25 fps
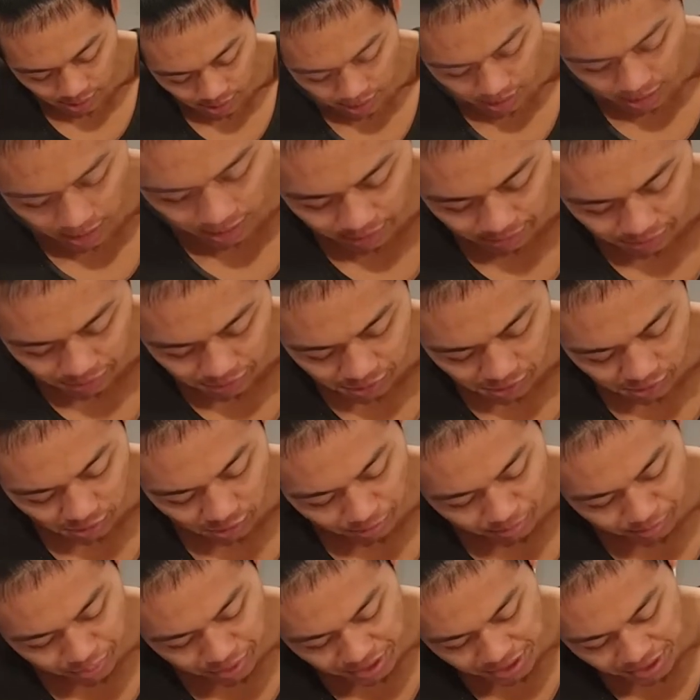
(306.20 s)
every single
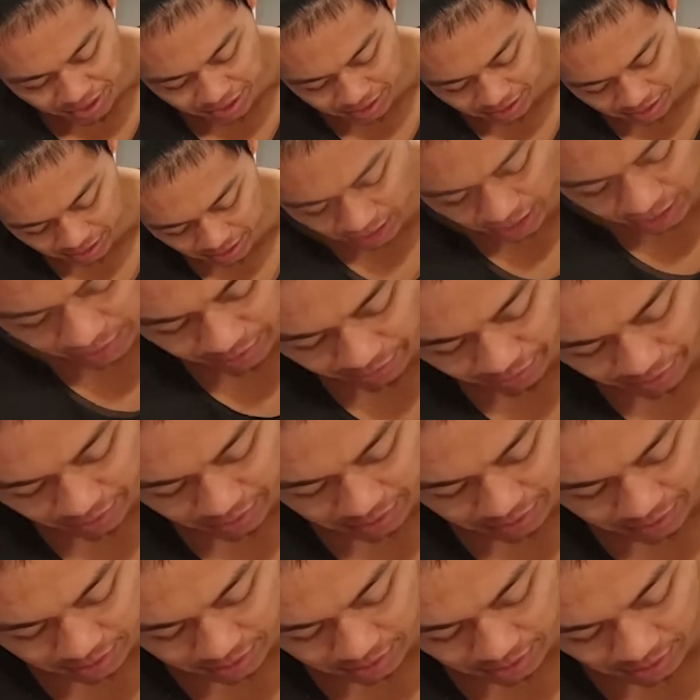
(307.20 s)
piece, every
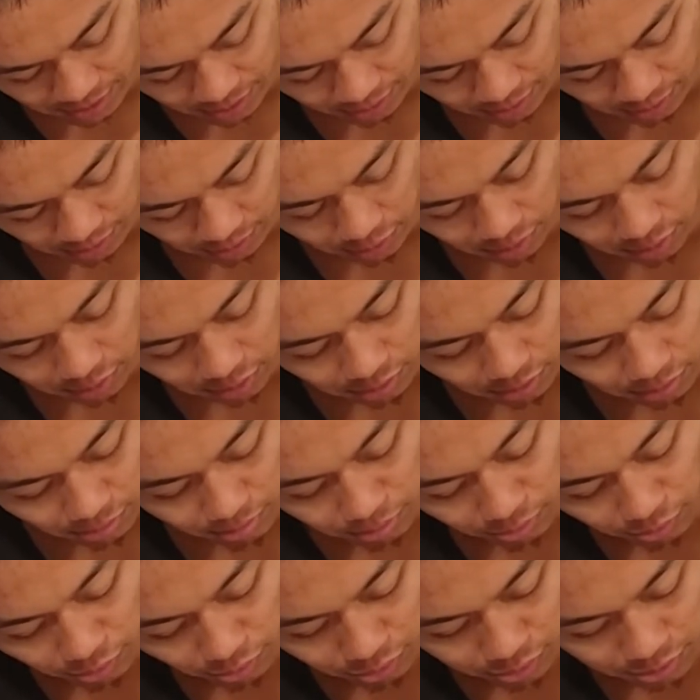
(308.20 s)
single little
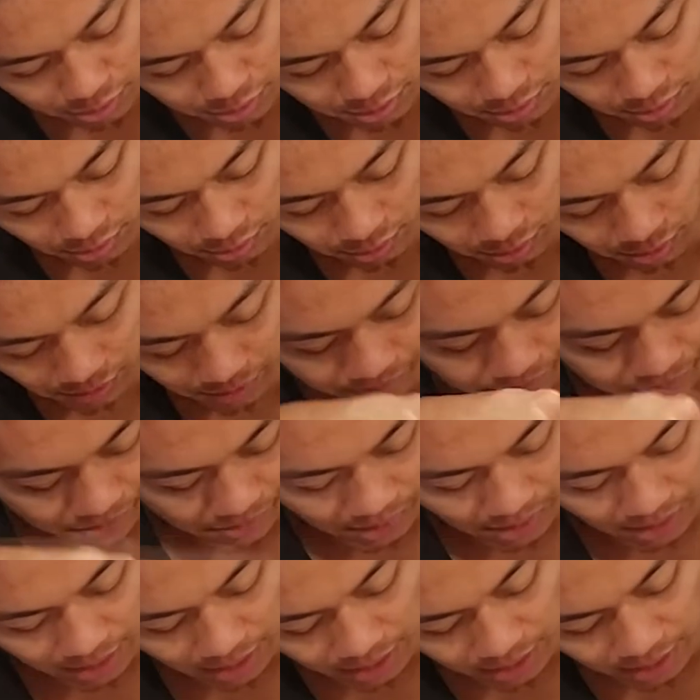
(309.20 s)
morsel
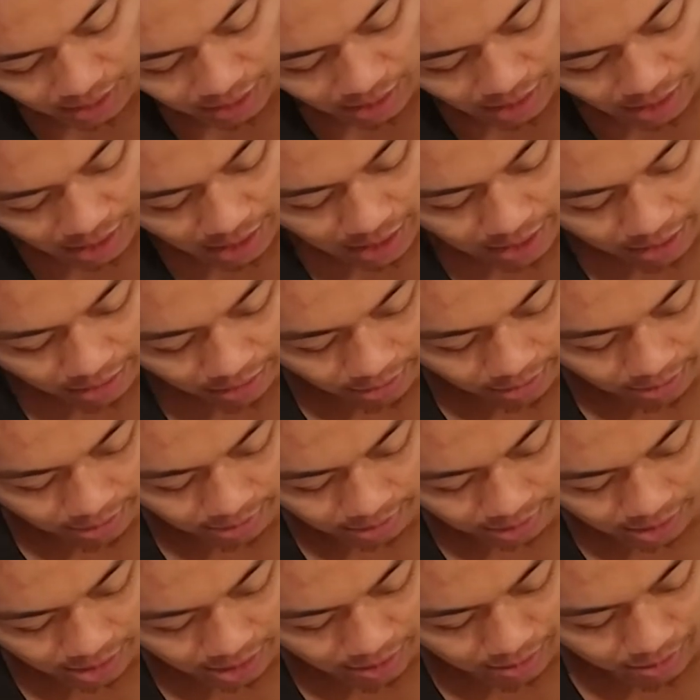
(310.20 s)
in there.
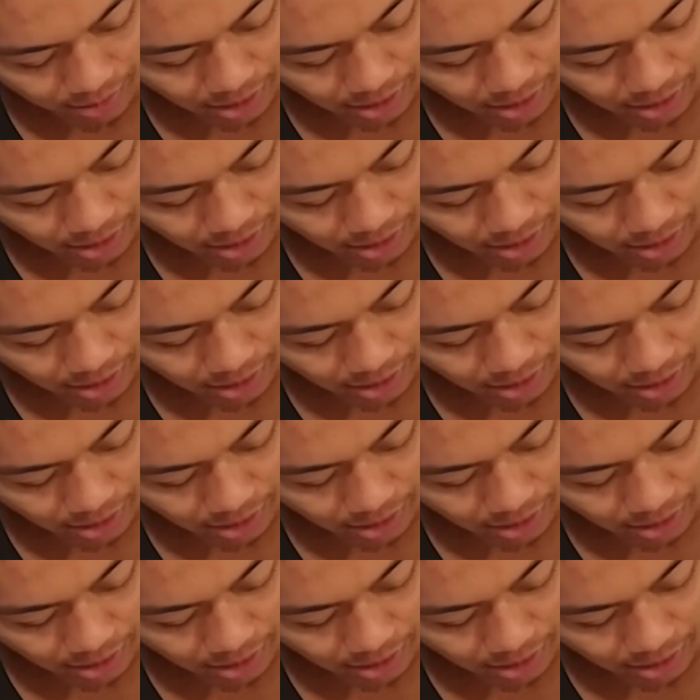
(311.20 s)
Come